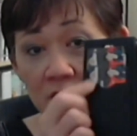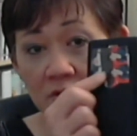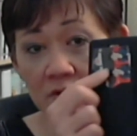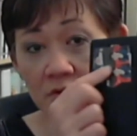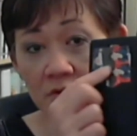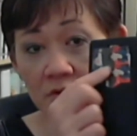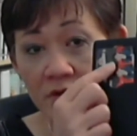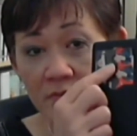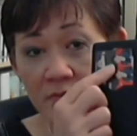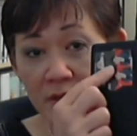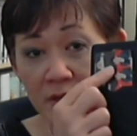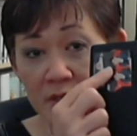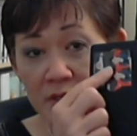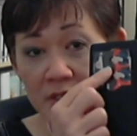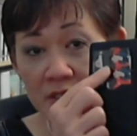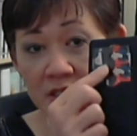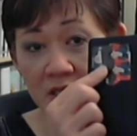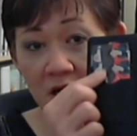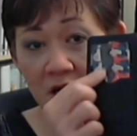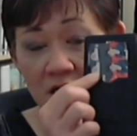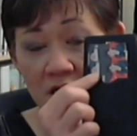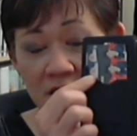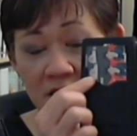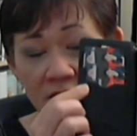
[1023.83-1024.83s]
Oh, look at my
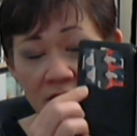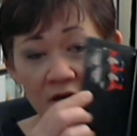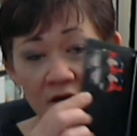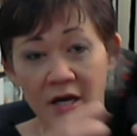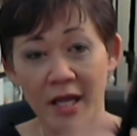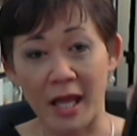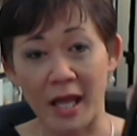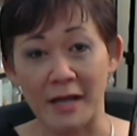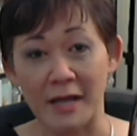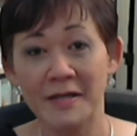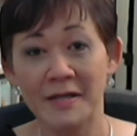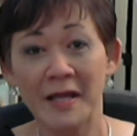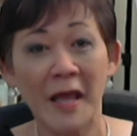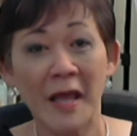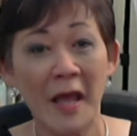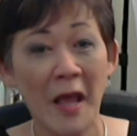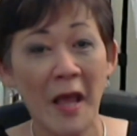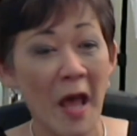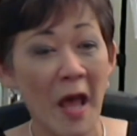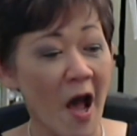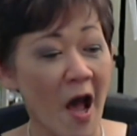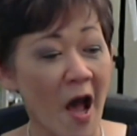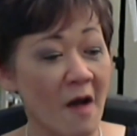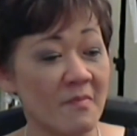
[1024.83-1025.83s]
business cards there again.
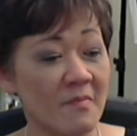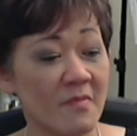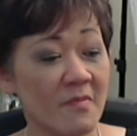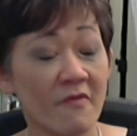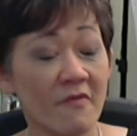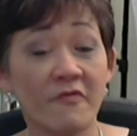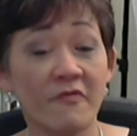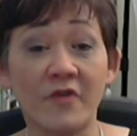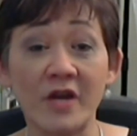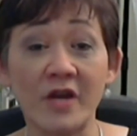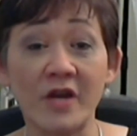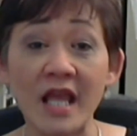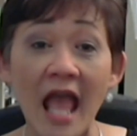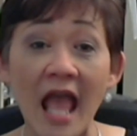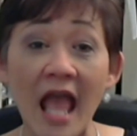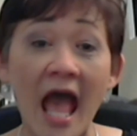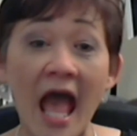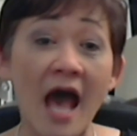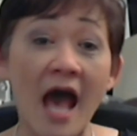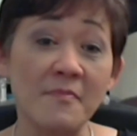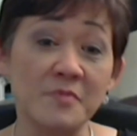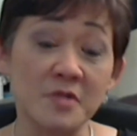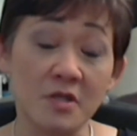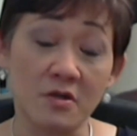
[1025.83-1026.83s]
Free
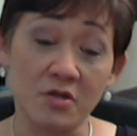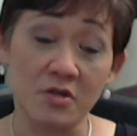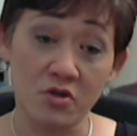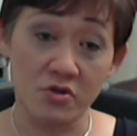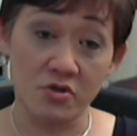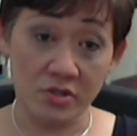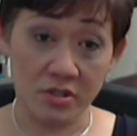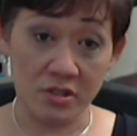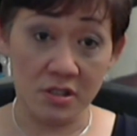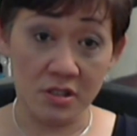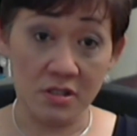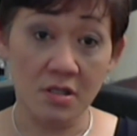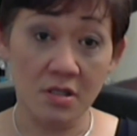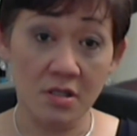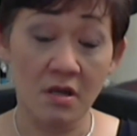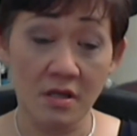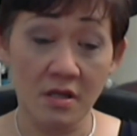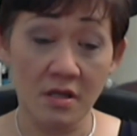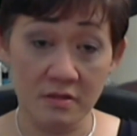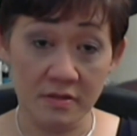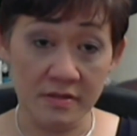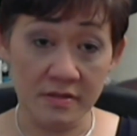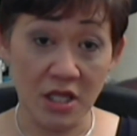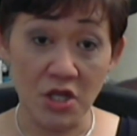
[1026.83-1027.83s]
apps
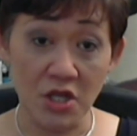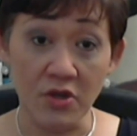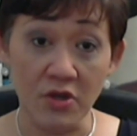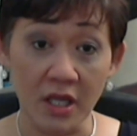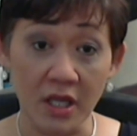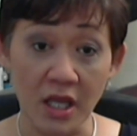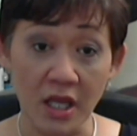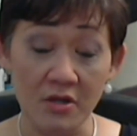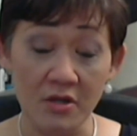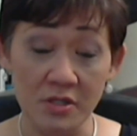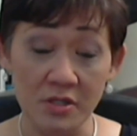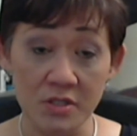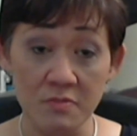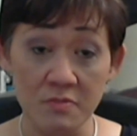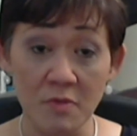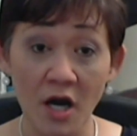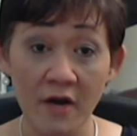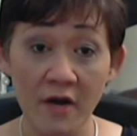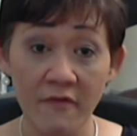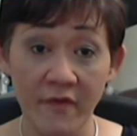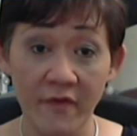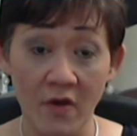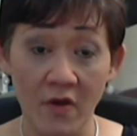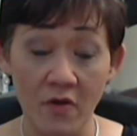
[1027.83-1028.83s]
that you can get on a
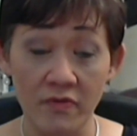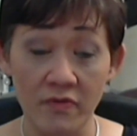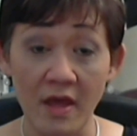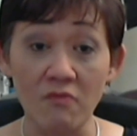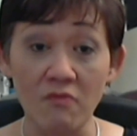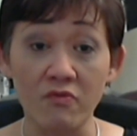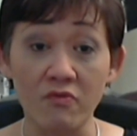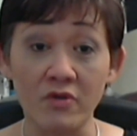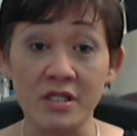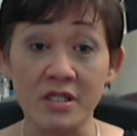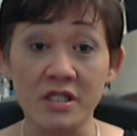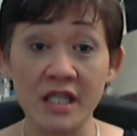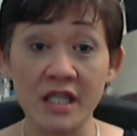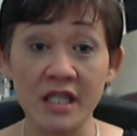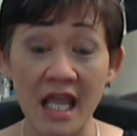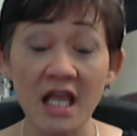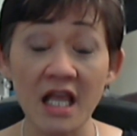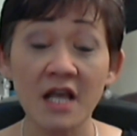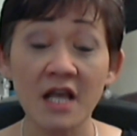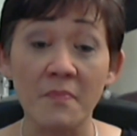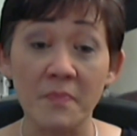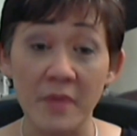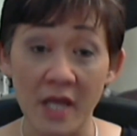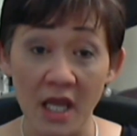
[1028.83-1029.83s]
smartphone that would
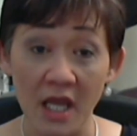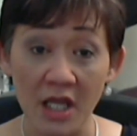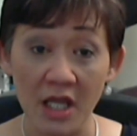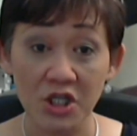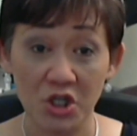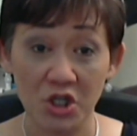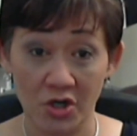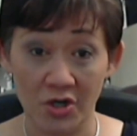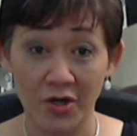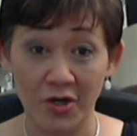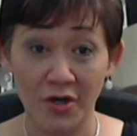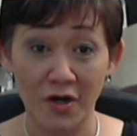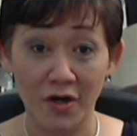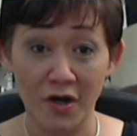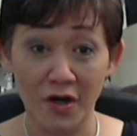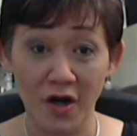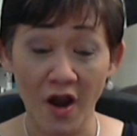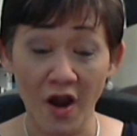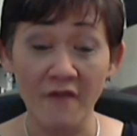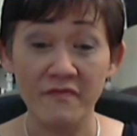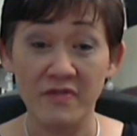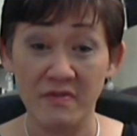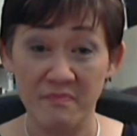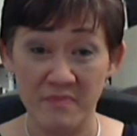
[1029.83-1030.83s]
take a picture
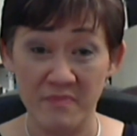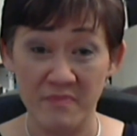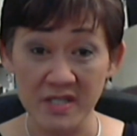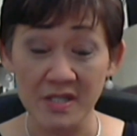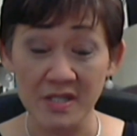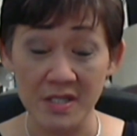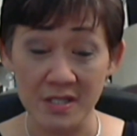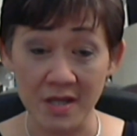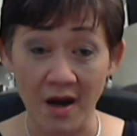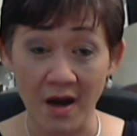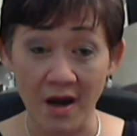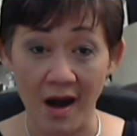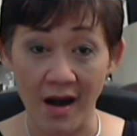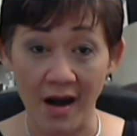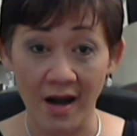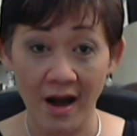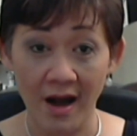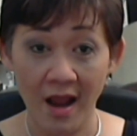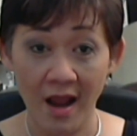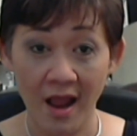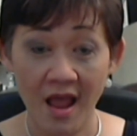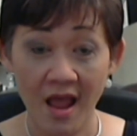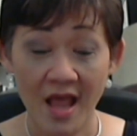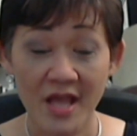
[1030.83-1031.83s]
of the business card,
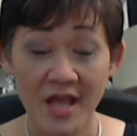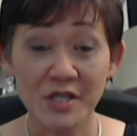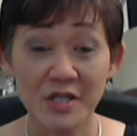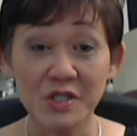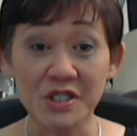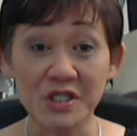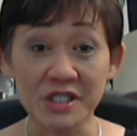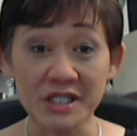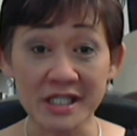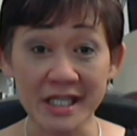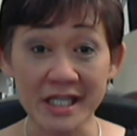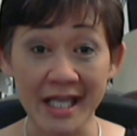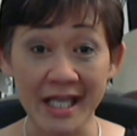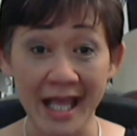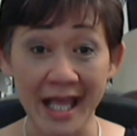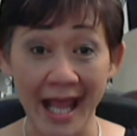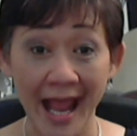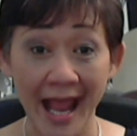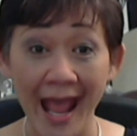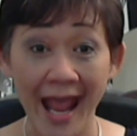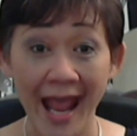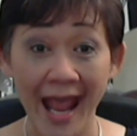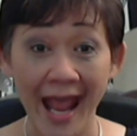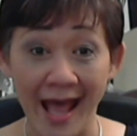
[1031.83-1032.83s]

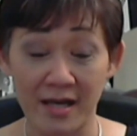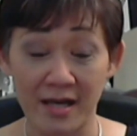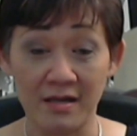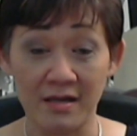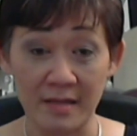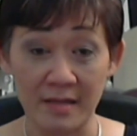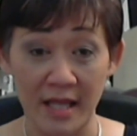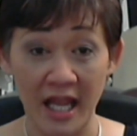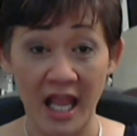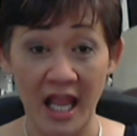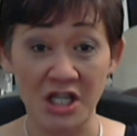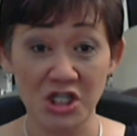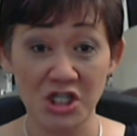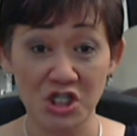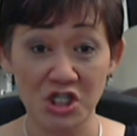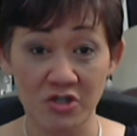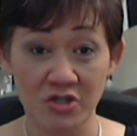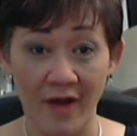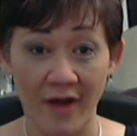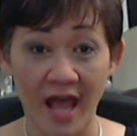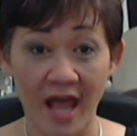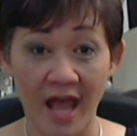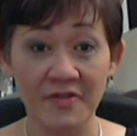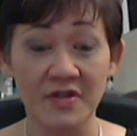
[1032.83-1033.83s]
scan, like
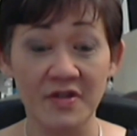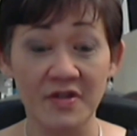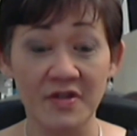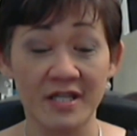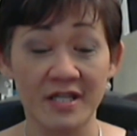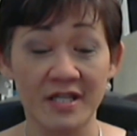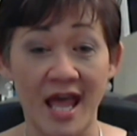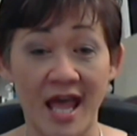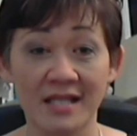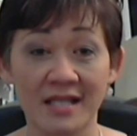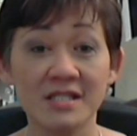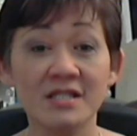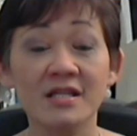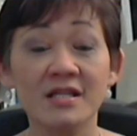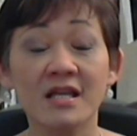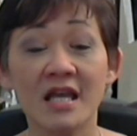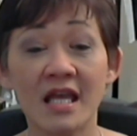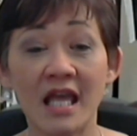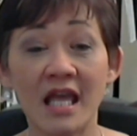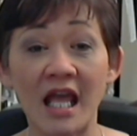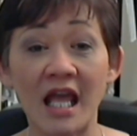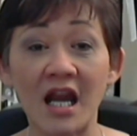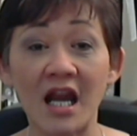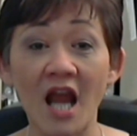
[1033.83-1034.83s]
extract the text,
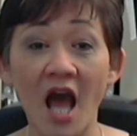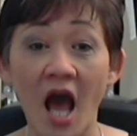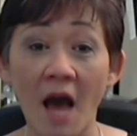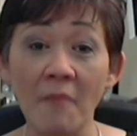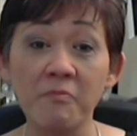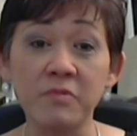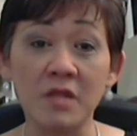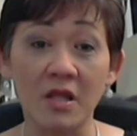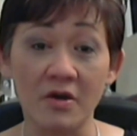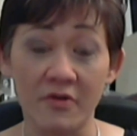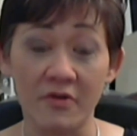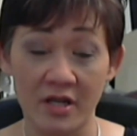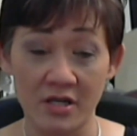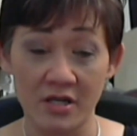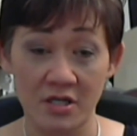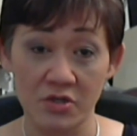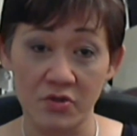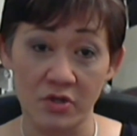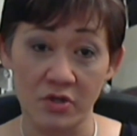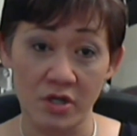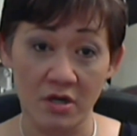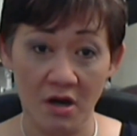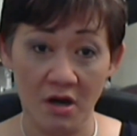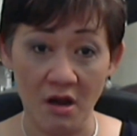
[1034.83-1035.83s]
and upload it
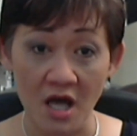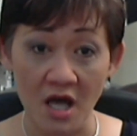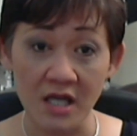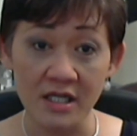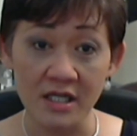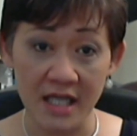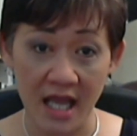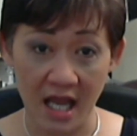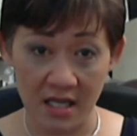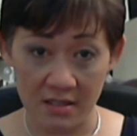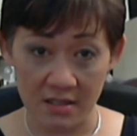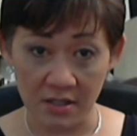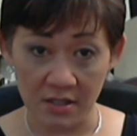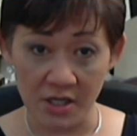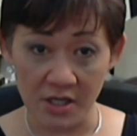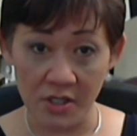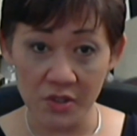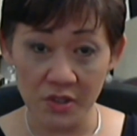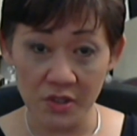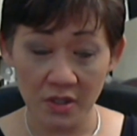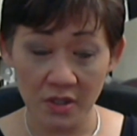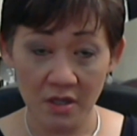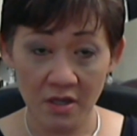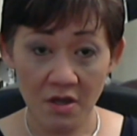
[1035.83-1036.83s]
into your contact
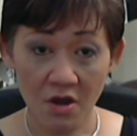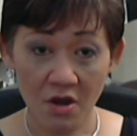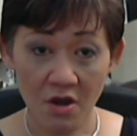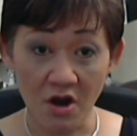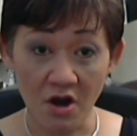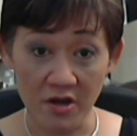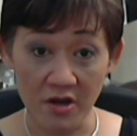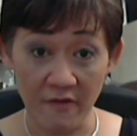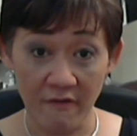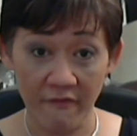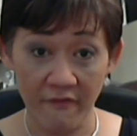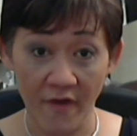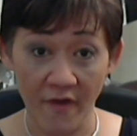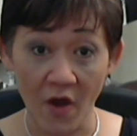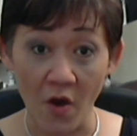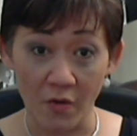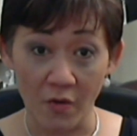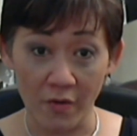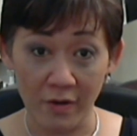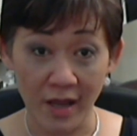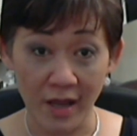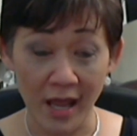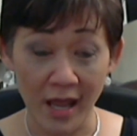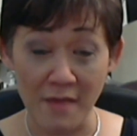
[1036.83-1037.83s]
list on your
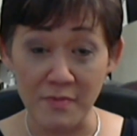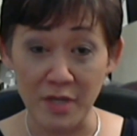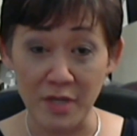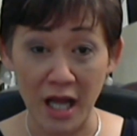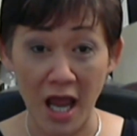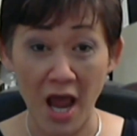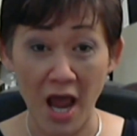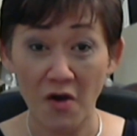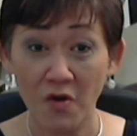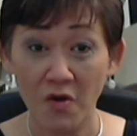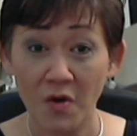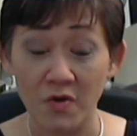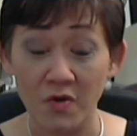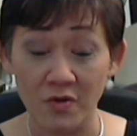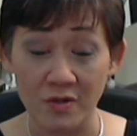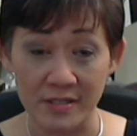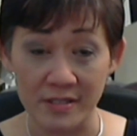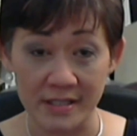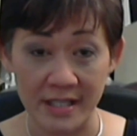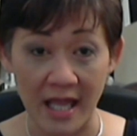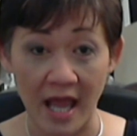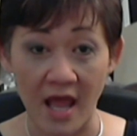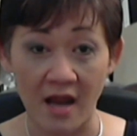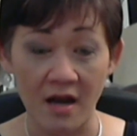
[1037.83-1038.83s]
phone. I mean, how cool
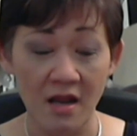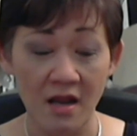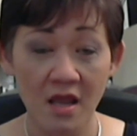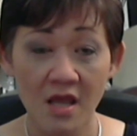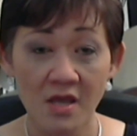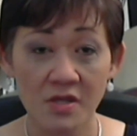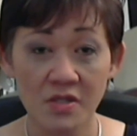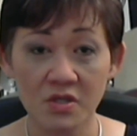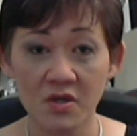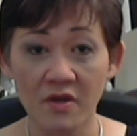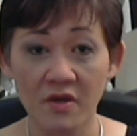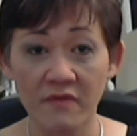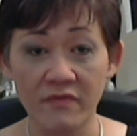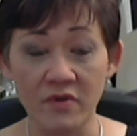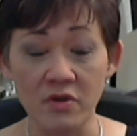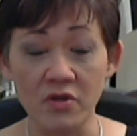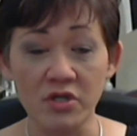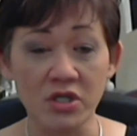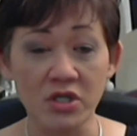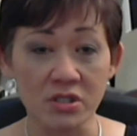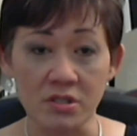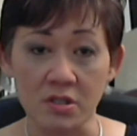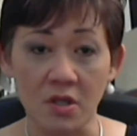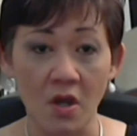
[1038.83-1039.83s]
is that? So if you
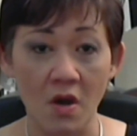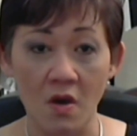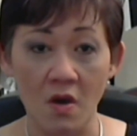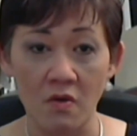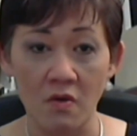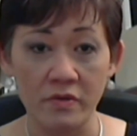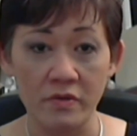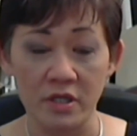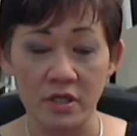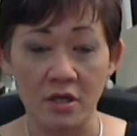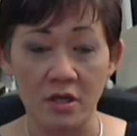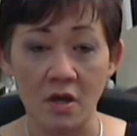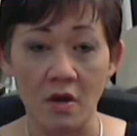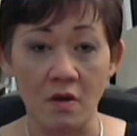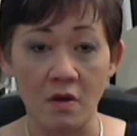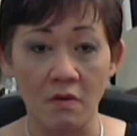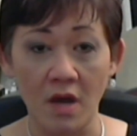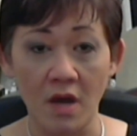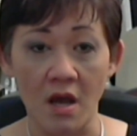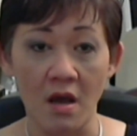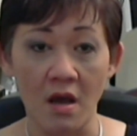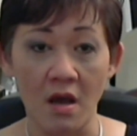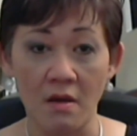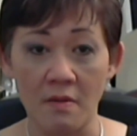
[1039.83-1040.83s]
just go,
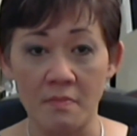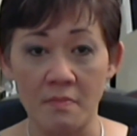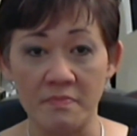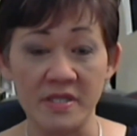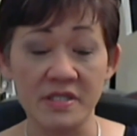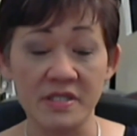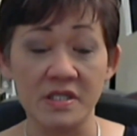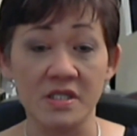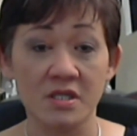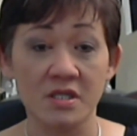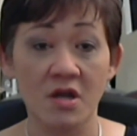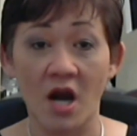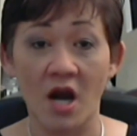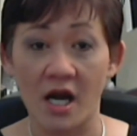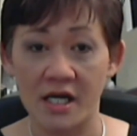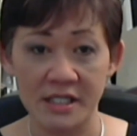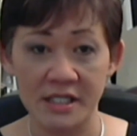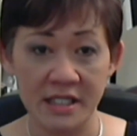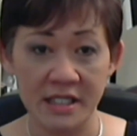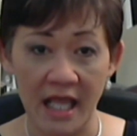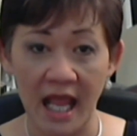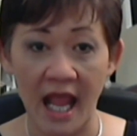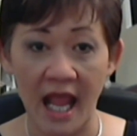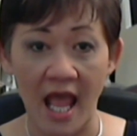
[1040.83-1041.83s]
business card
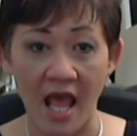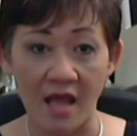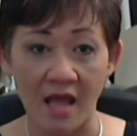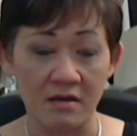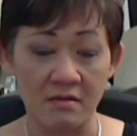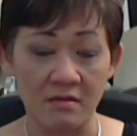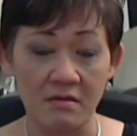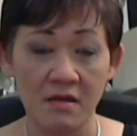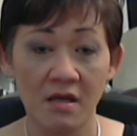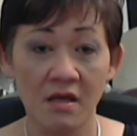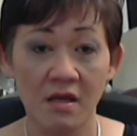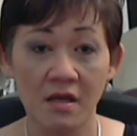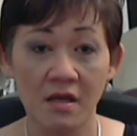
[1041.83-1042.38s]
scanning